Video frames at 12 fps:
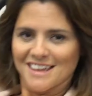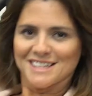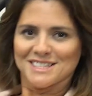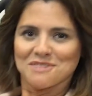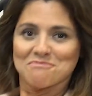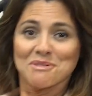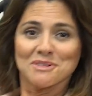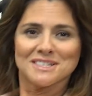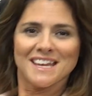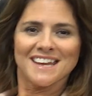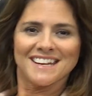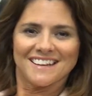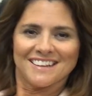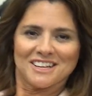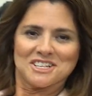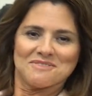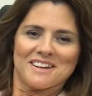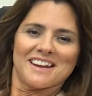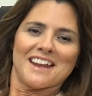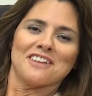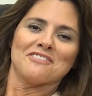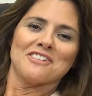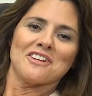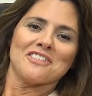So pulsating
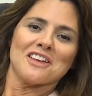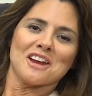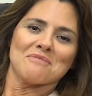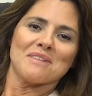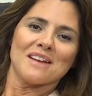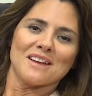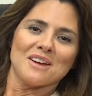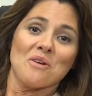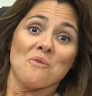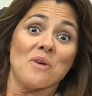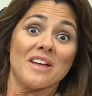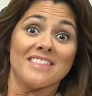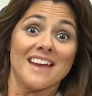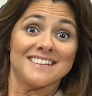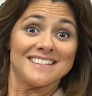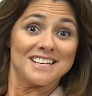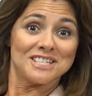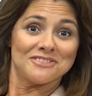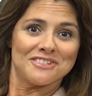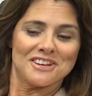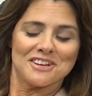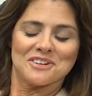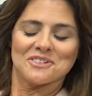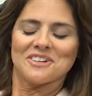electromagnetic field therapy, what that does for
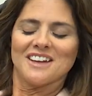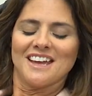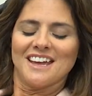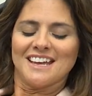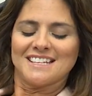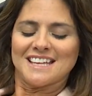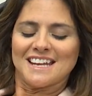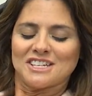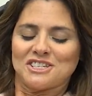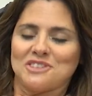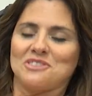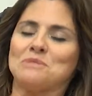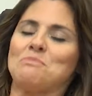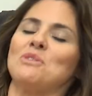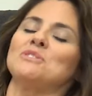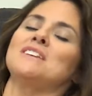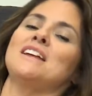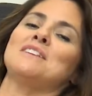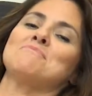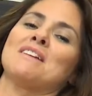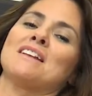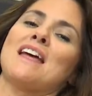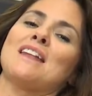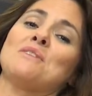you is that it shoots pulsating
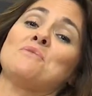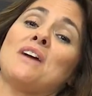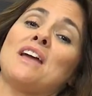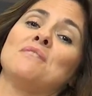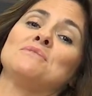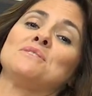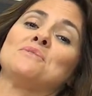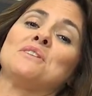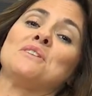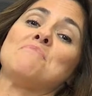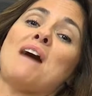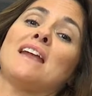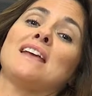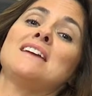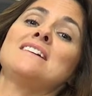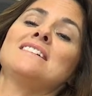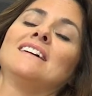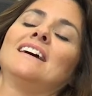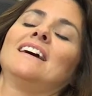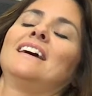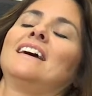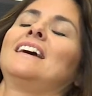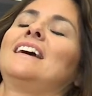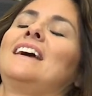magnetic waves through your body,
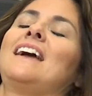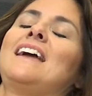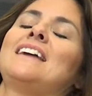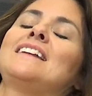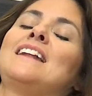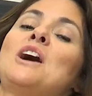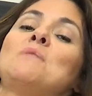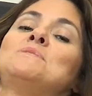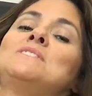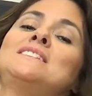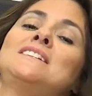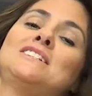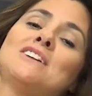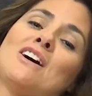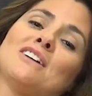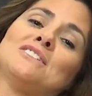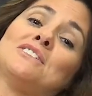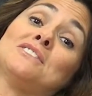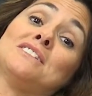and it helps to detox your